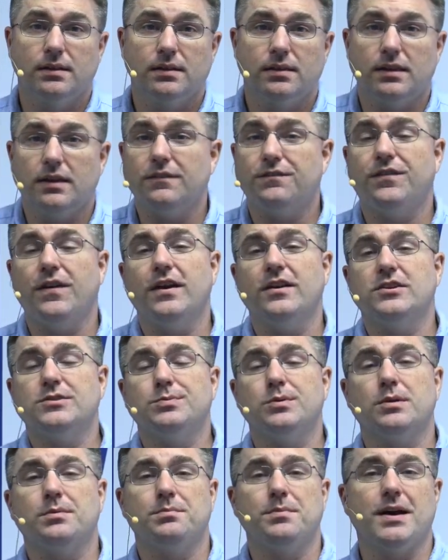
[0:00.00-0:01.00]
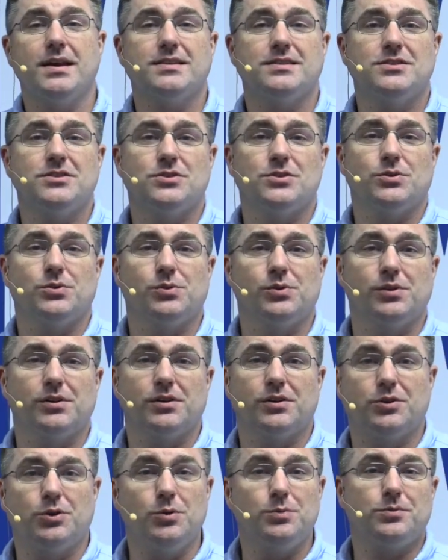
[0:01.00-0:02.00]
Think Facebook Messenger
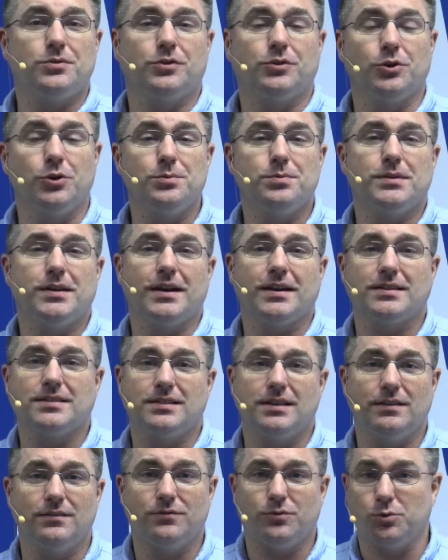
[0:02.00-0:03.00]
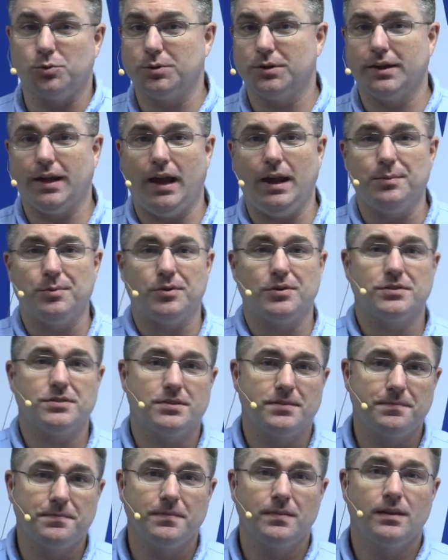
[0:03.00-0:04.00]
or group texting for gamers.